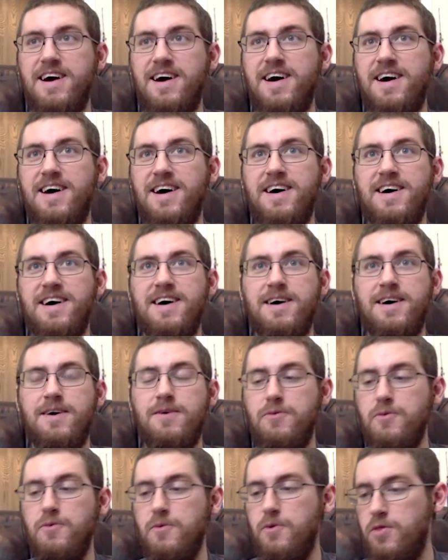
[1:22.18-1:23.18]

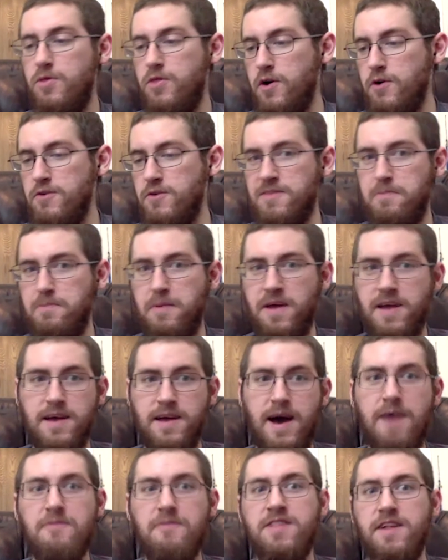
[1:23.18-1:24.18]
Uh, those
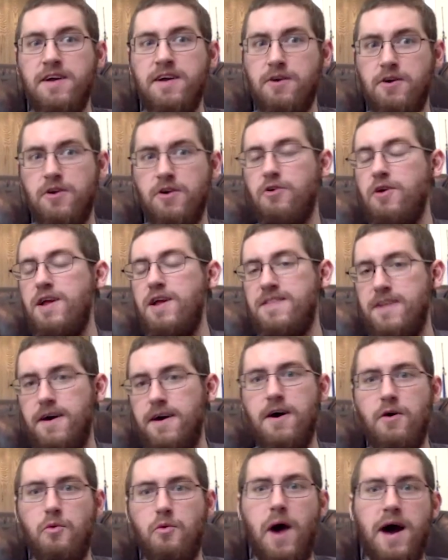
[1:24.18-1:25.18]
being obviously Kerr
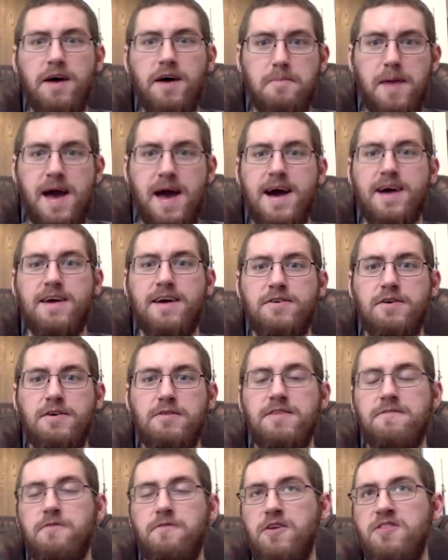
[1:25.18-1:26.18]
Kriisa a while back
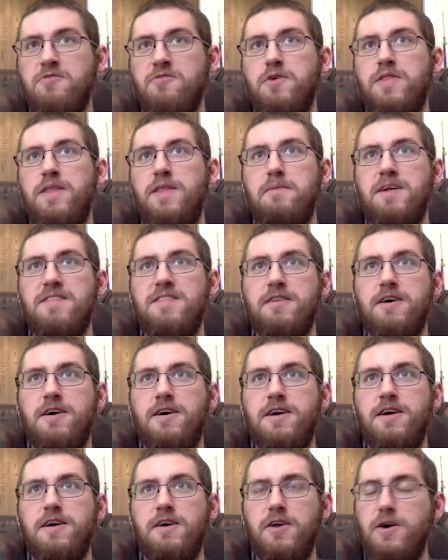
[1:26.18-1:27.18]
was the first one they missed
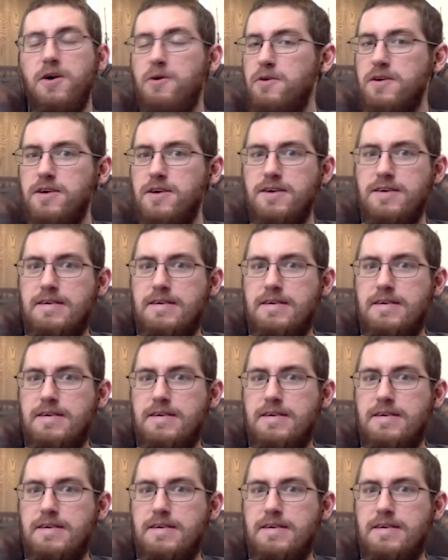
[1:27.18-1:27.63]
on, although